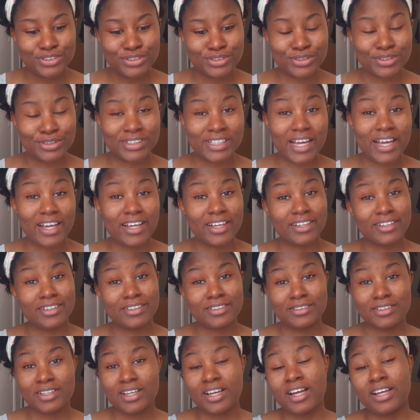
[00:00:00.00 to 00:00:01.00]

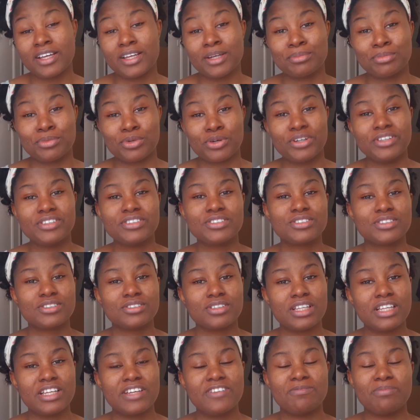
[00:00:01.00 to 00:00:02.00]
Today I am going to
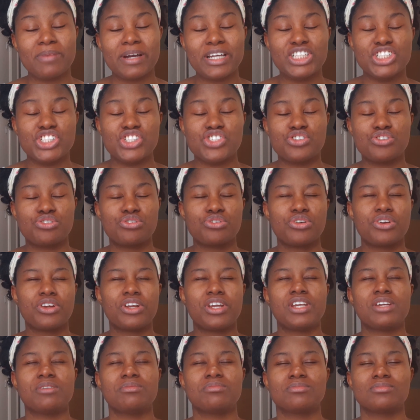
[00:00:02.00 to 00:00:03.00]
live my
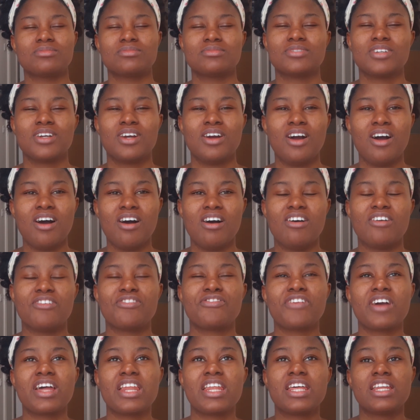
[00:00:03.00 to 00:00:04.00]
dream of
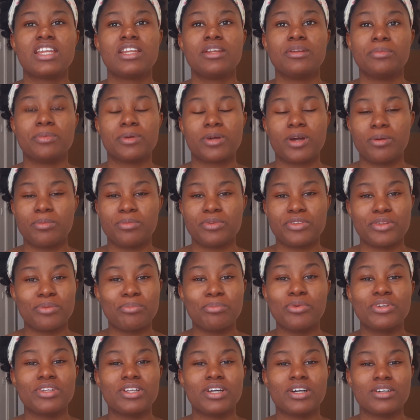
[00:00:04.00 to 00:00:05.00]
finally becoming the
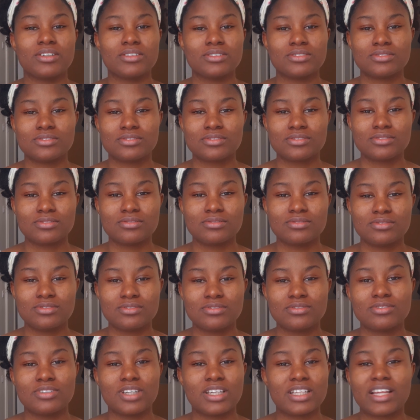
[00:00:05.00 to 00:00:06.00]
model
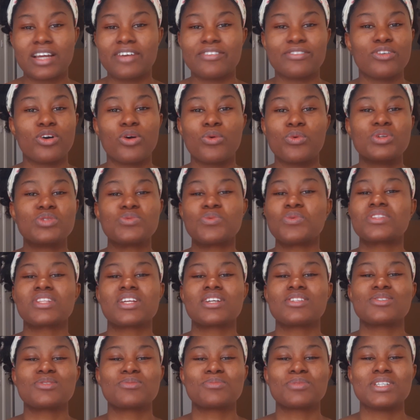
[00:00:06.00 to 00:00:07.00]
that I've always
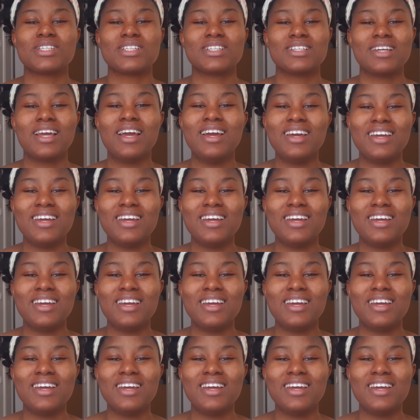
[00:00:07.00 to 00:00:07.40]
wanted to be.